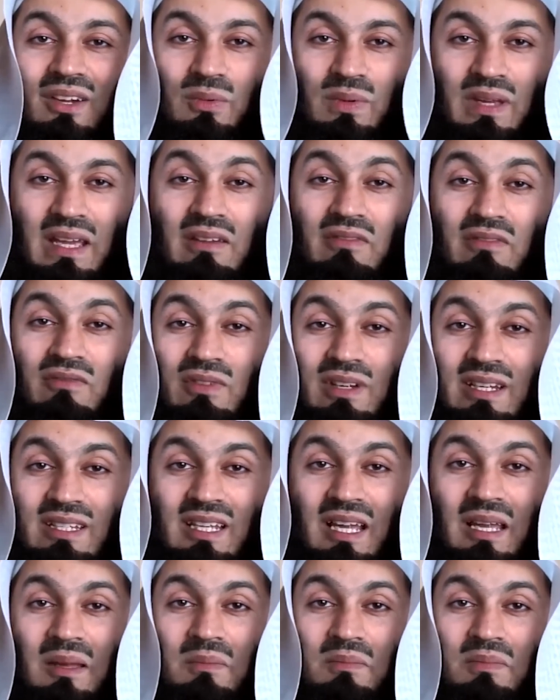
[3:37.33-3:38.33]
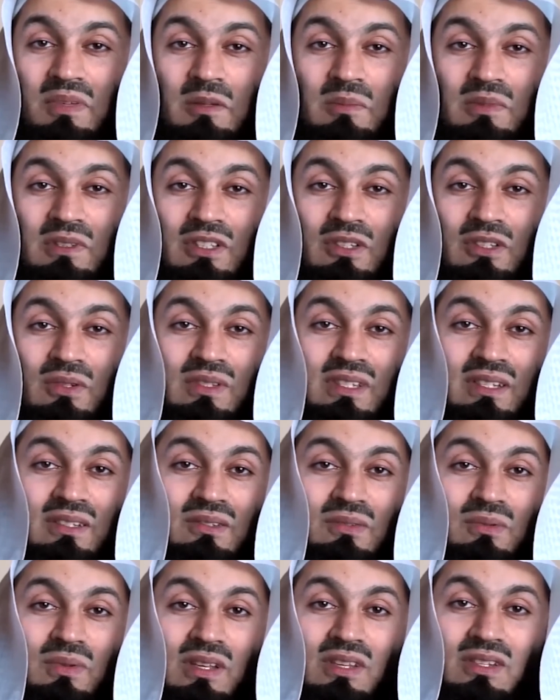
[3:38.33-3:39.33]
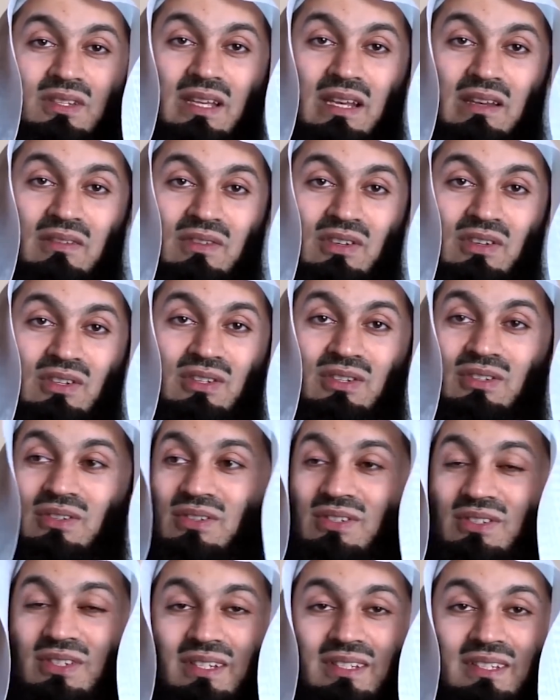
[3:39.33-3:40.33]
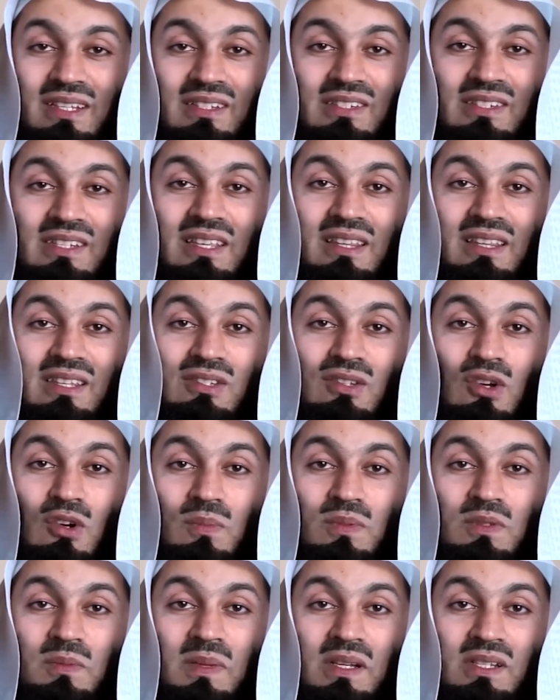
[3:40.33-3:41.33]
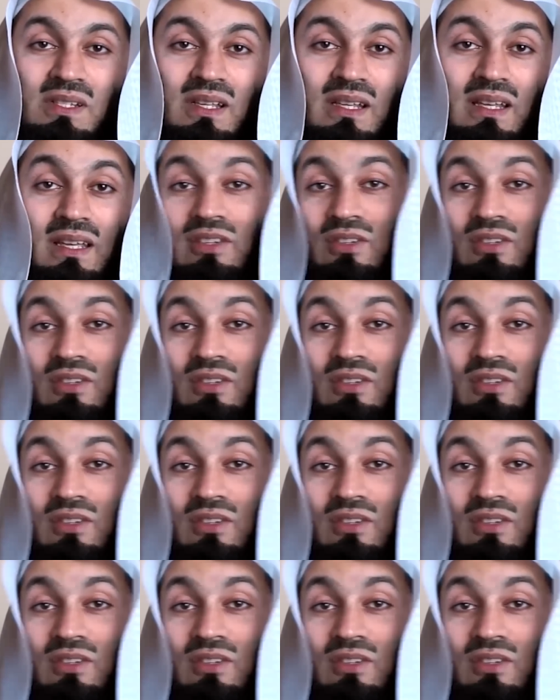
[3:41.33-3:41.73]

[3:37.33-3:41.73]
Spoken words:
We have free time. People use it to watch television, to sit and see the soaps, mashallah.